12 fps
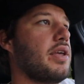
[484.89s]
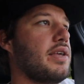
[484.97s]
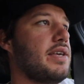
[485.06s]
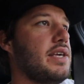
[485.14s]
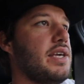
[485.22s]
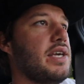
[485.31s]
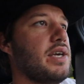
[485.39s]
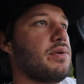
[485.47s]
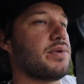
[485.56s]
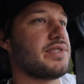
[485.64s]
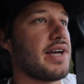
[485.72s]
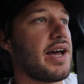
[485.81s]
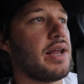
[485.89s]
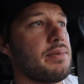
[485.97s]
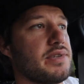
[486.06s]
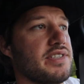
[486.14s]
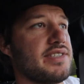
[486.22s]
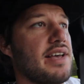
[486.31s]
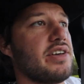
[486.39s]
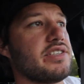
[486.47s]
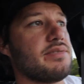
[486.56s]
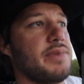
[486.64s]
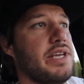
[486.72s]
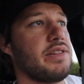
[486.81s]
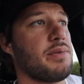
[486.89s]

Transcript: he was not able to sell it to me.